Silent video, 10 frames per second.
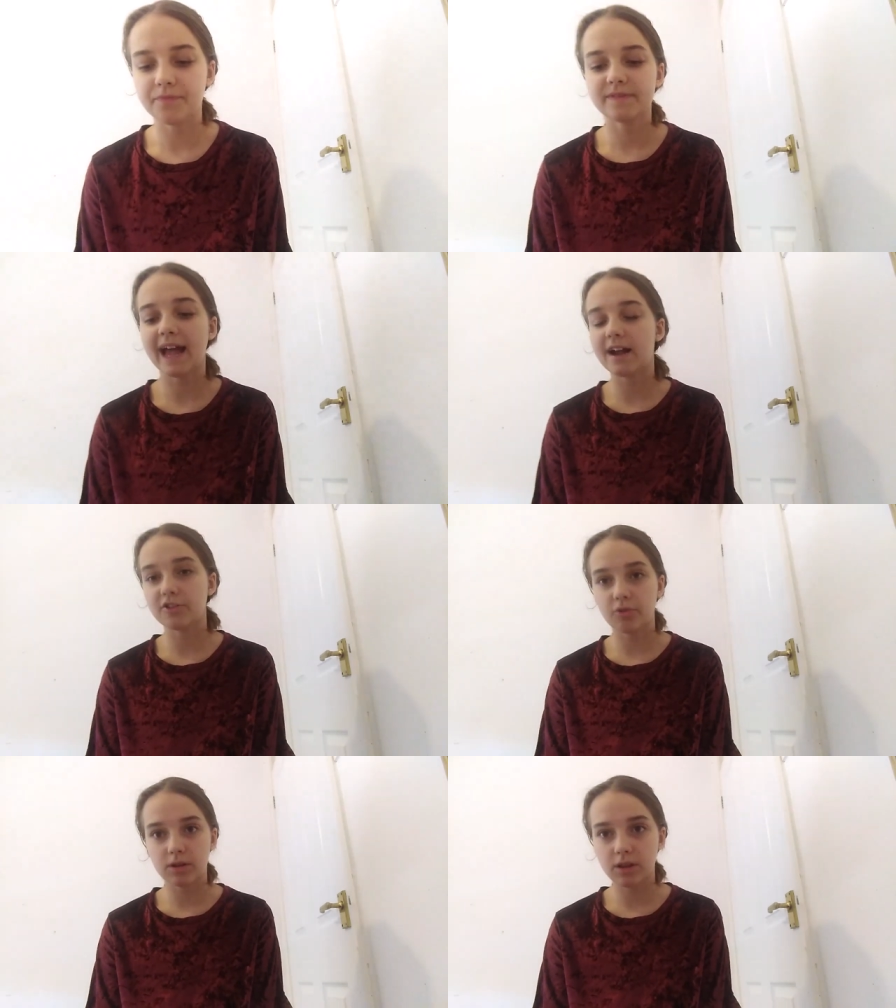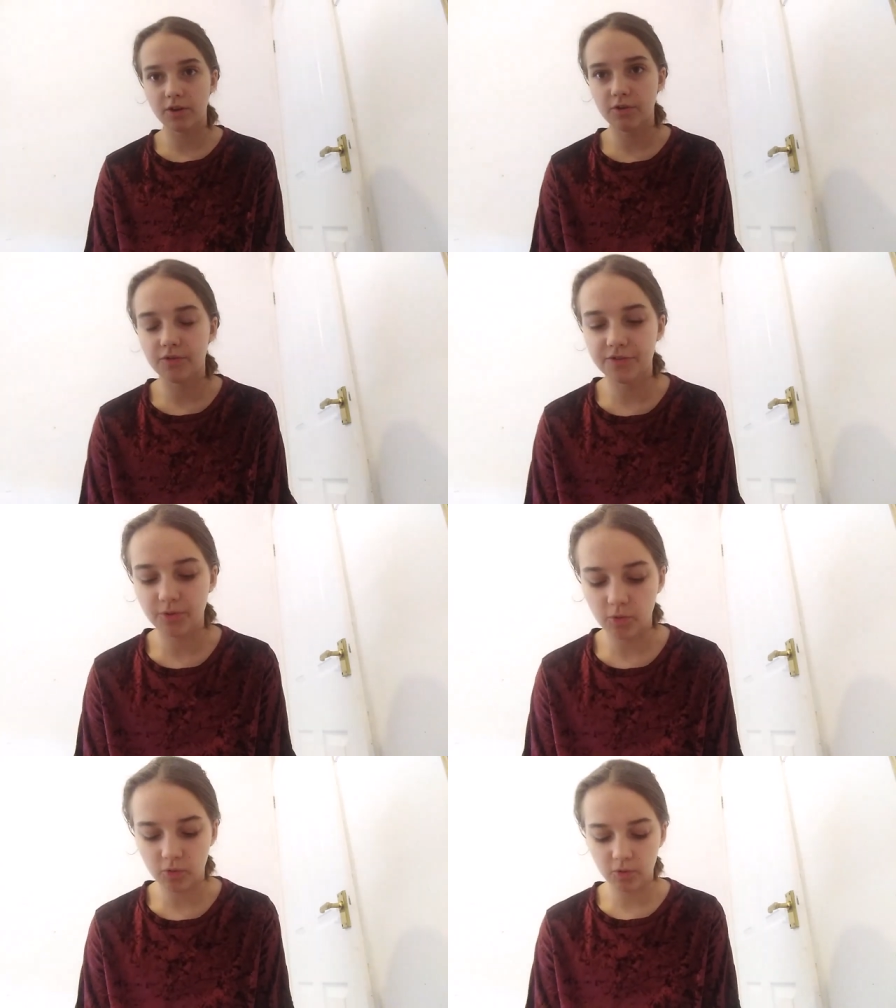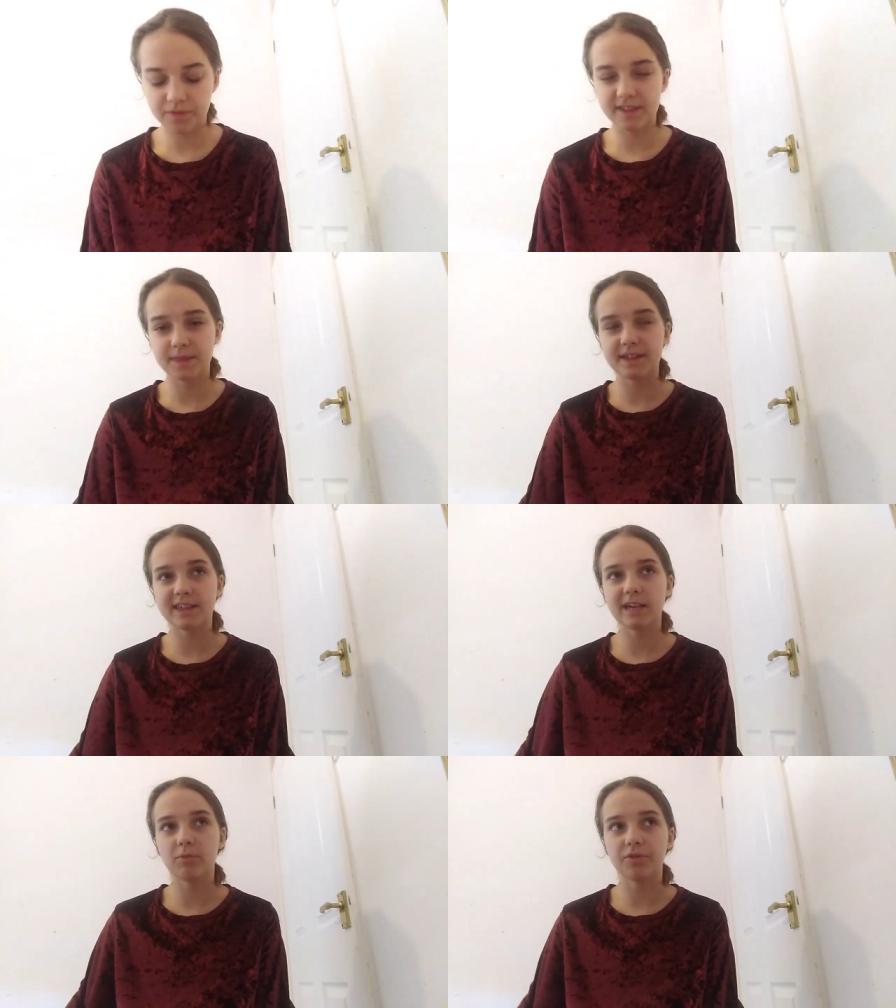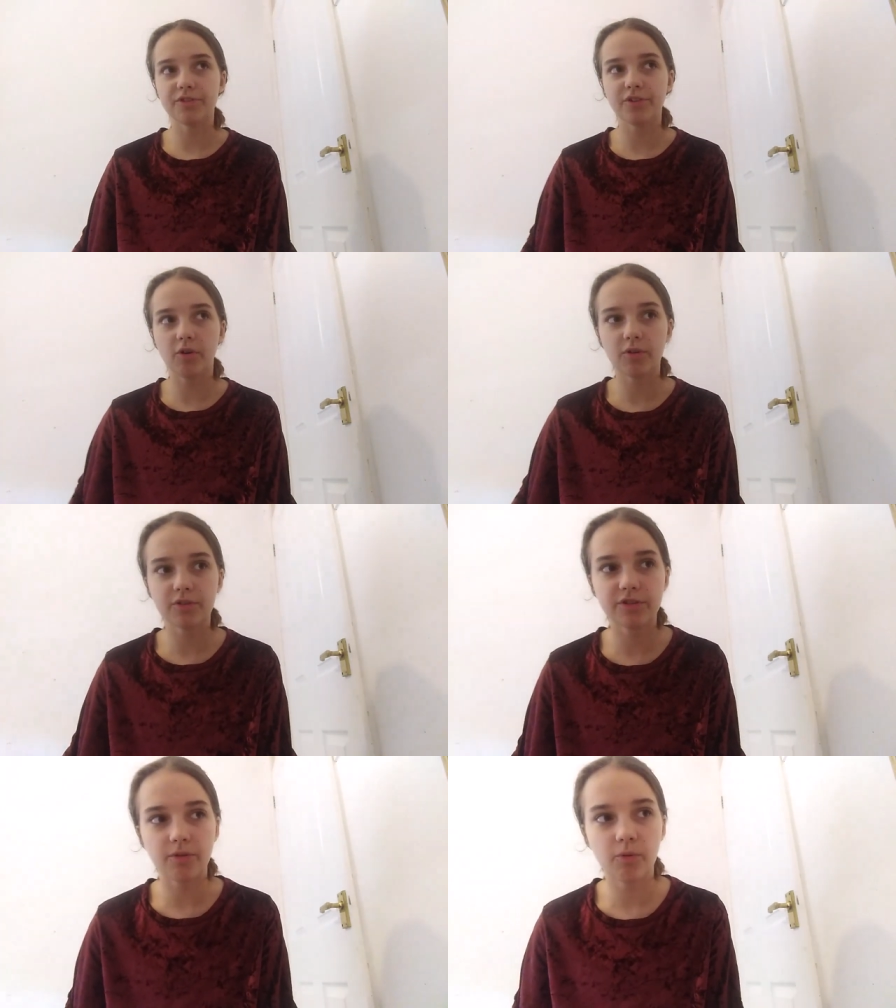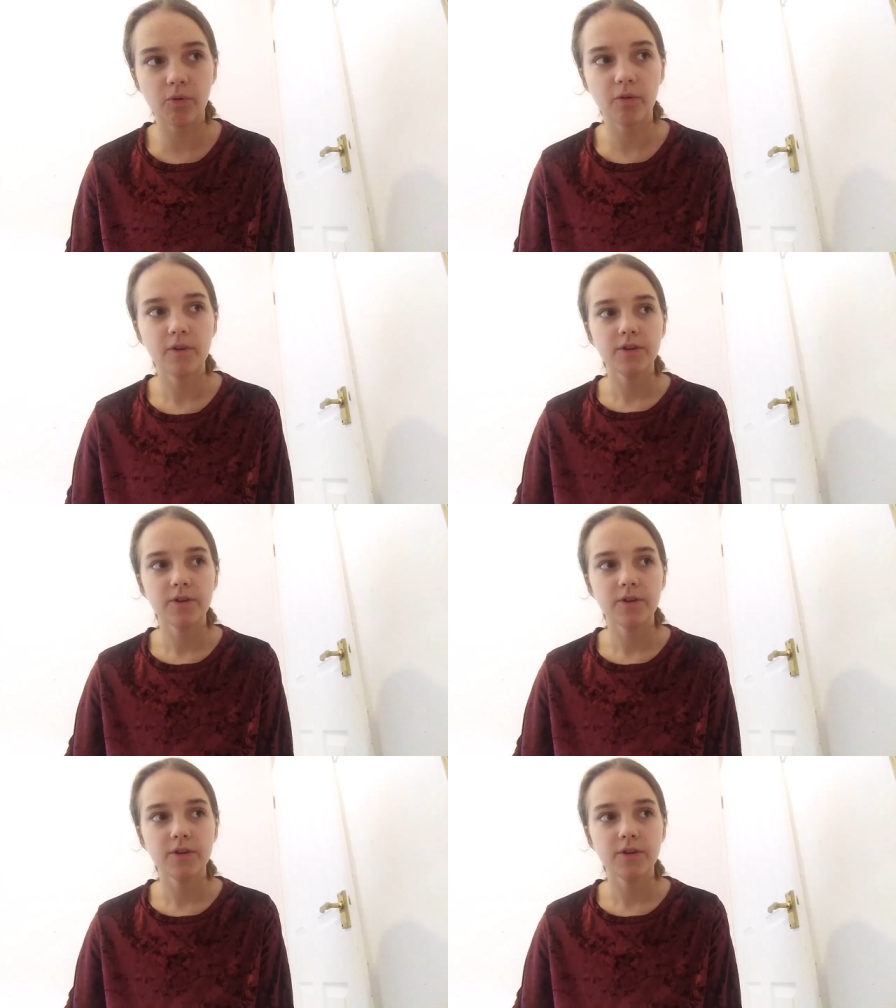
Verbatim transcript: tags on clothes or the seam on socks, or,